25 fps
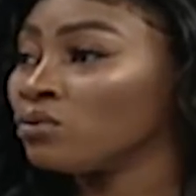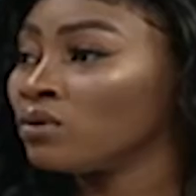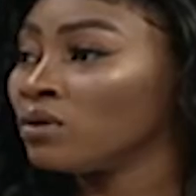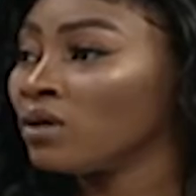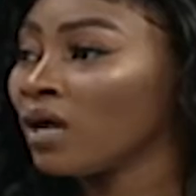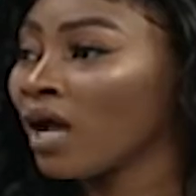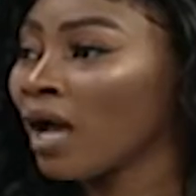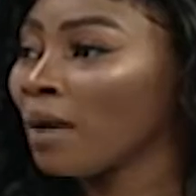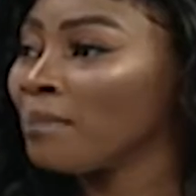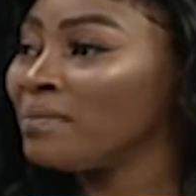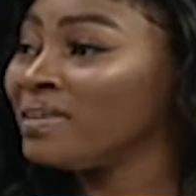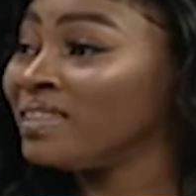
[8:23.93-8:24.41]

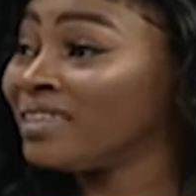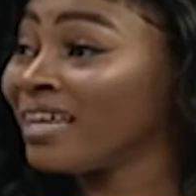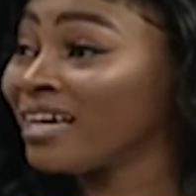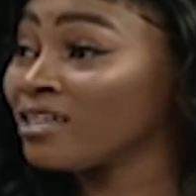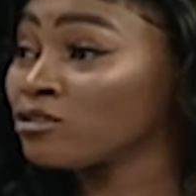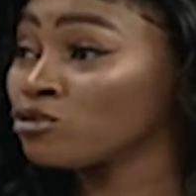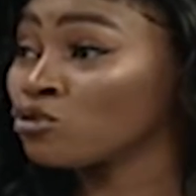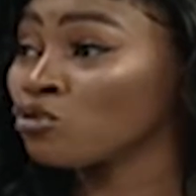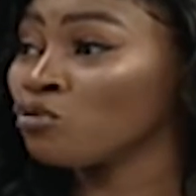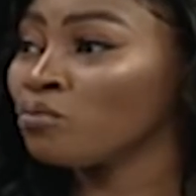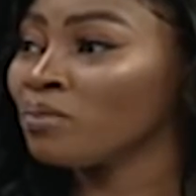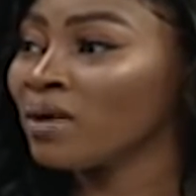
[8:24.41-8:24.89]
Yeah. I mean,
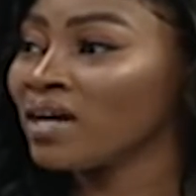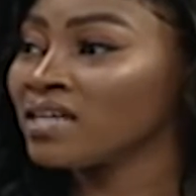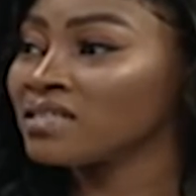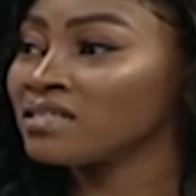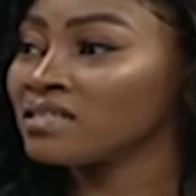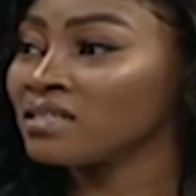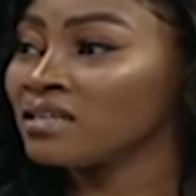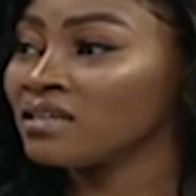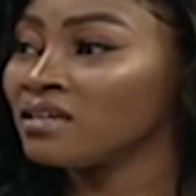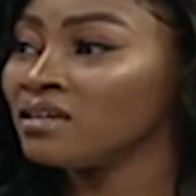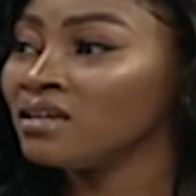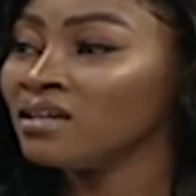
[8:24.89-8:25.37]
that's
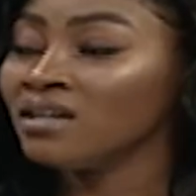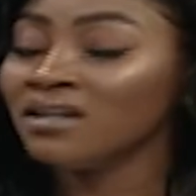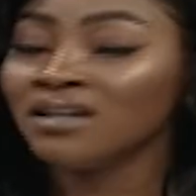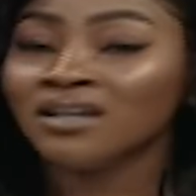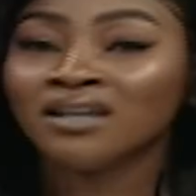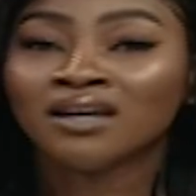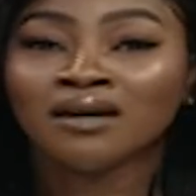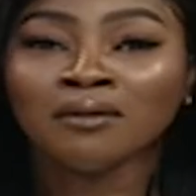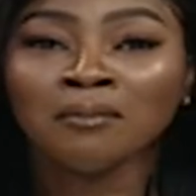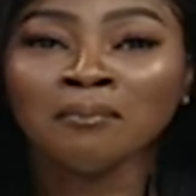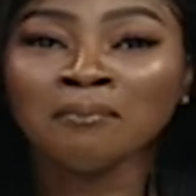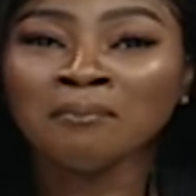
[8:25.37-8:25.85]
Kumasi. Yeah, that's
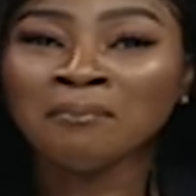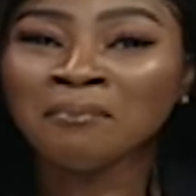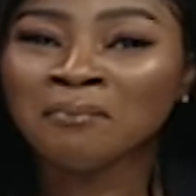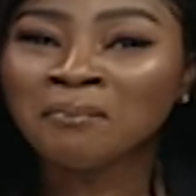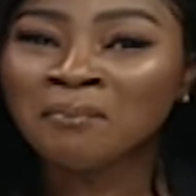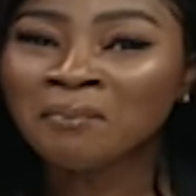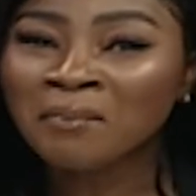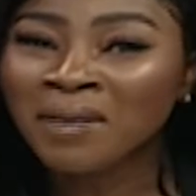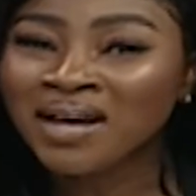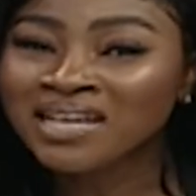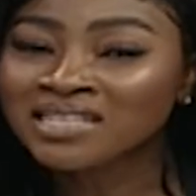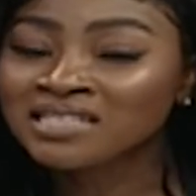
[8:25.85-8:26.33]
Kumasi.
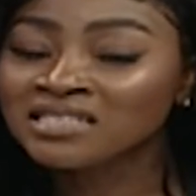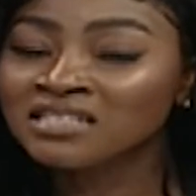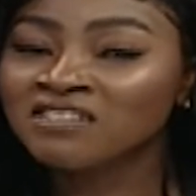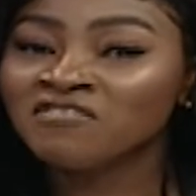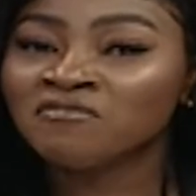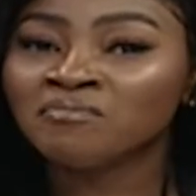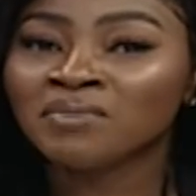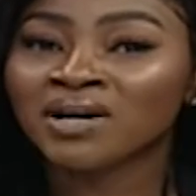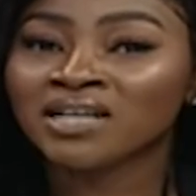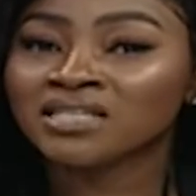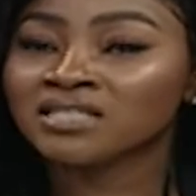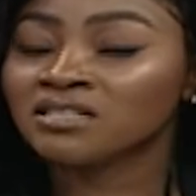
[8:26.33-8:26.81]
Massive,
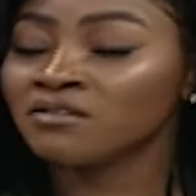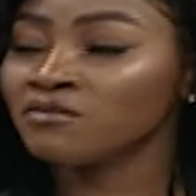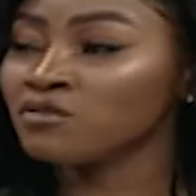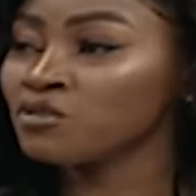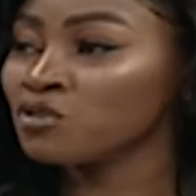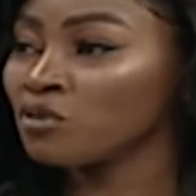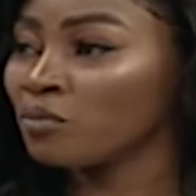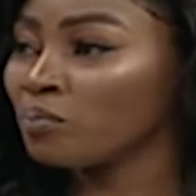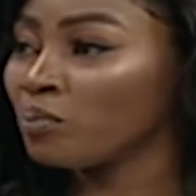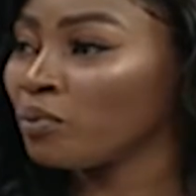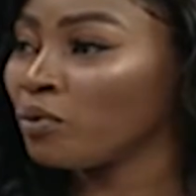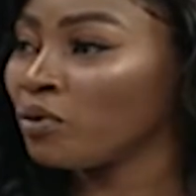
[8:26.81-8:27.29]
massive we,
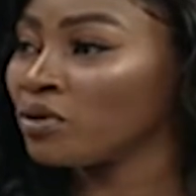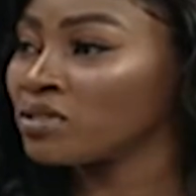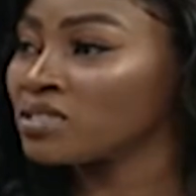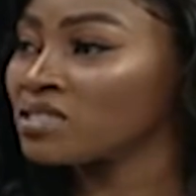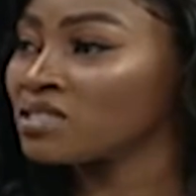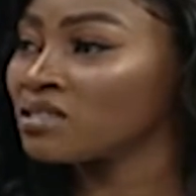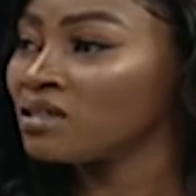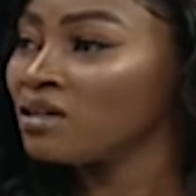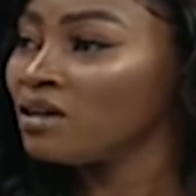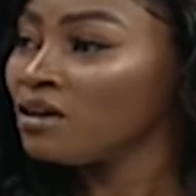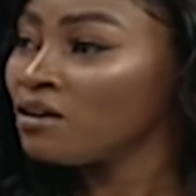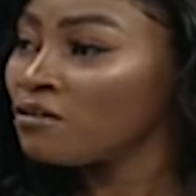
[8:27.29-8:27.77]
support we, we
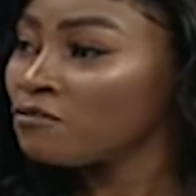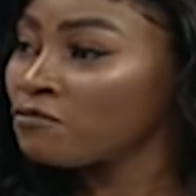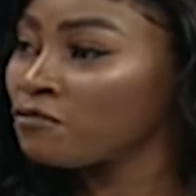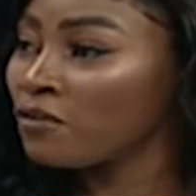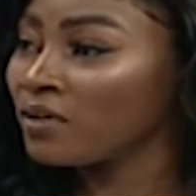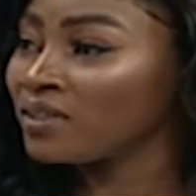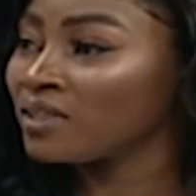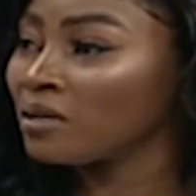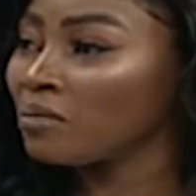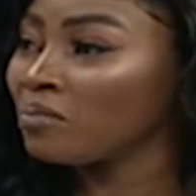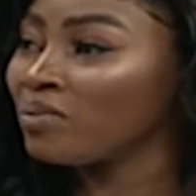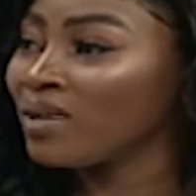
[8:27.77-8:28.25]
hardly lose
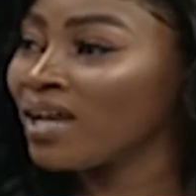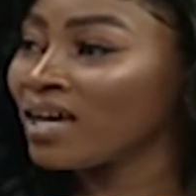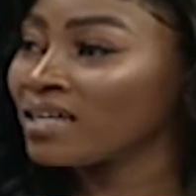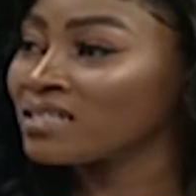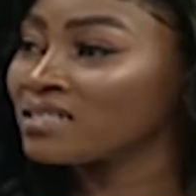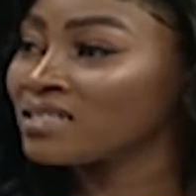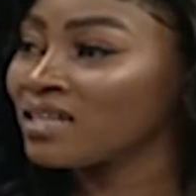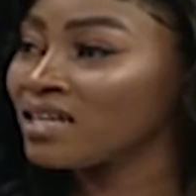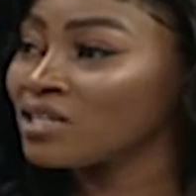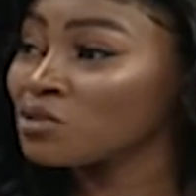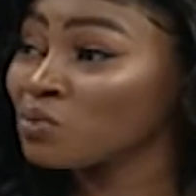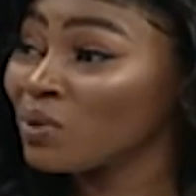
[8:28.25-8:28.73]
for the Kumasi. Black
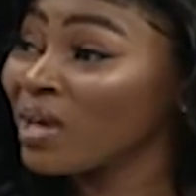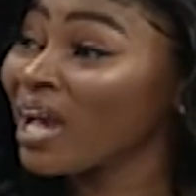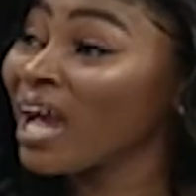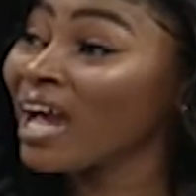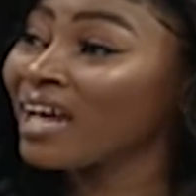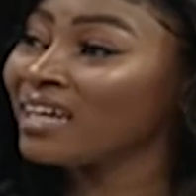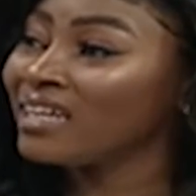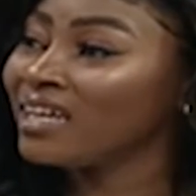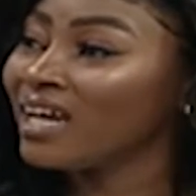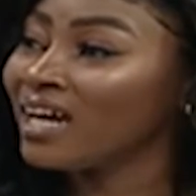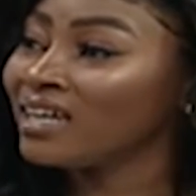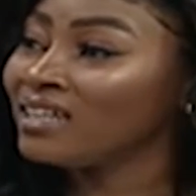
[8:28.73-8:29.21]
Stars. We
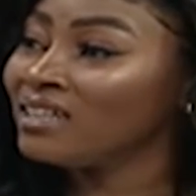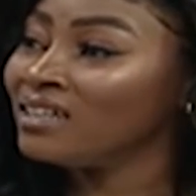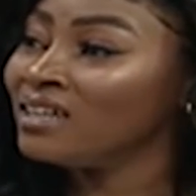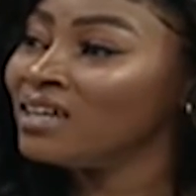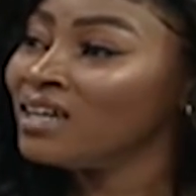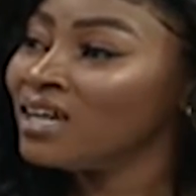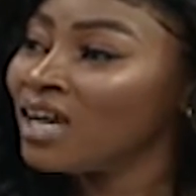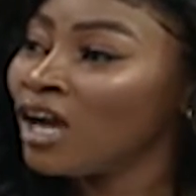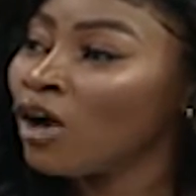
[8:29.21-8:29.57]
hardly, hardly.